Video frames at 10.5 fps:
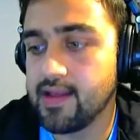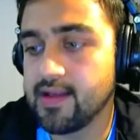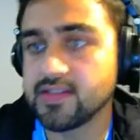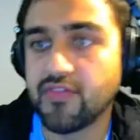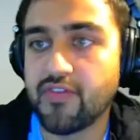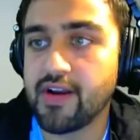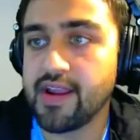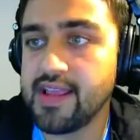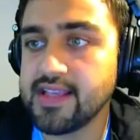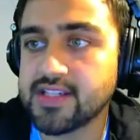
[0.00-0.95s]
So for
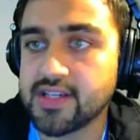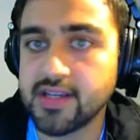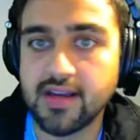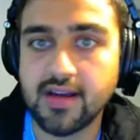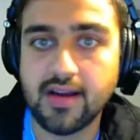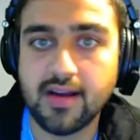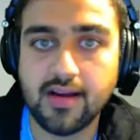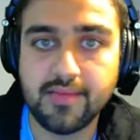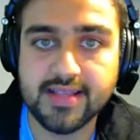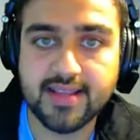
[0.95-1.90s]
each
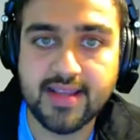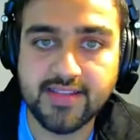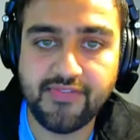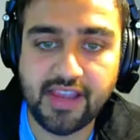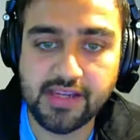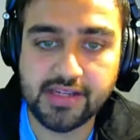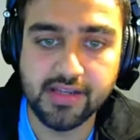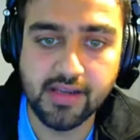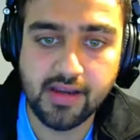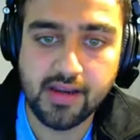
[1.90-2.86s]

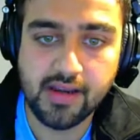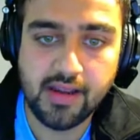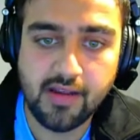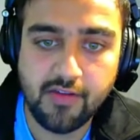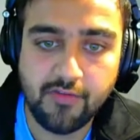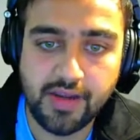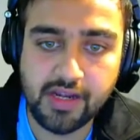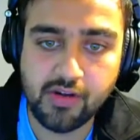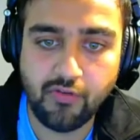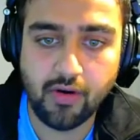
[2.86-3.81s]
misclassification, we
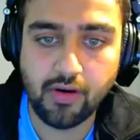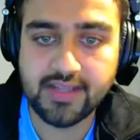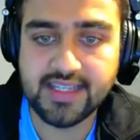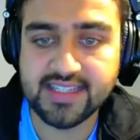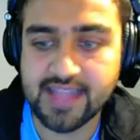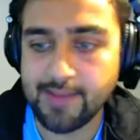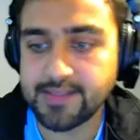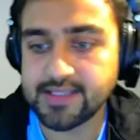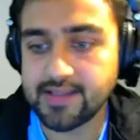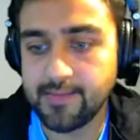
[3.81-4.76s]
need to follow these
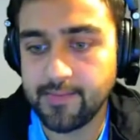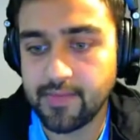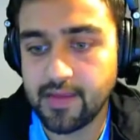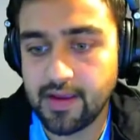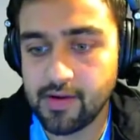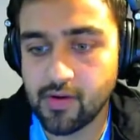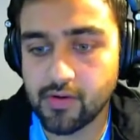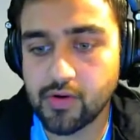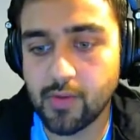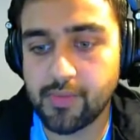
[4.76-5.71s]
steps in
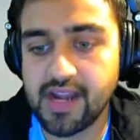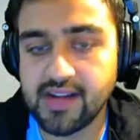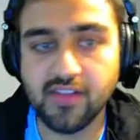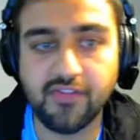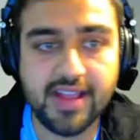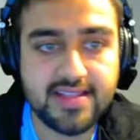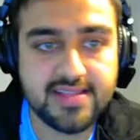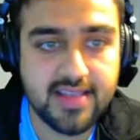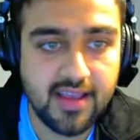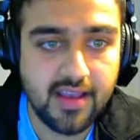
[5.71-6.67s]
order to update the
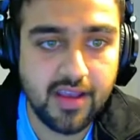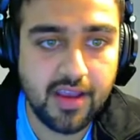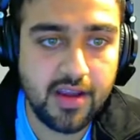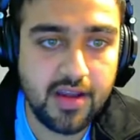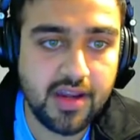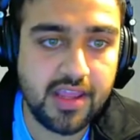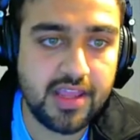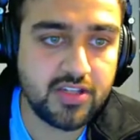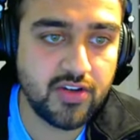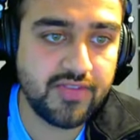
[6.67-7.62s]
weights in
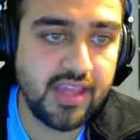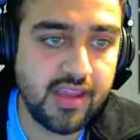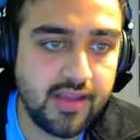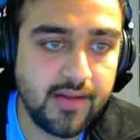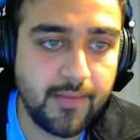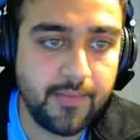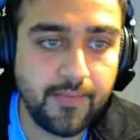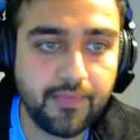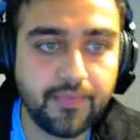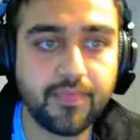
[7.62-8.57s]
each of the,
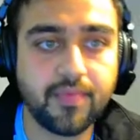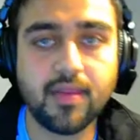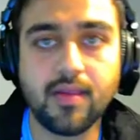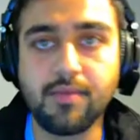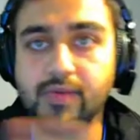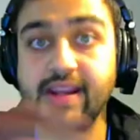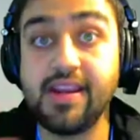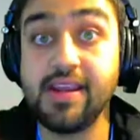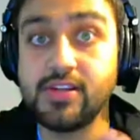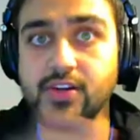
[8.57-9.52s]
between
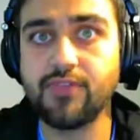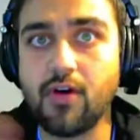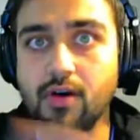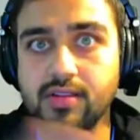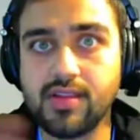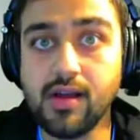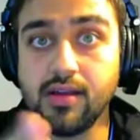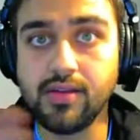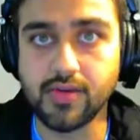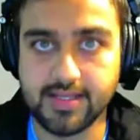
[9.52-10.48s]
each of the
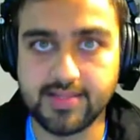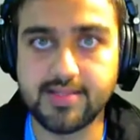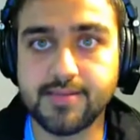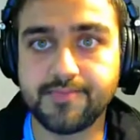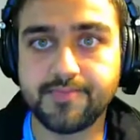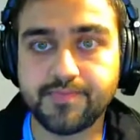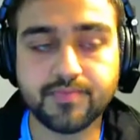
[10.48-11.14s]
units,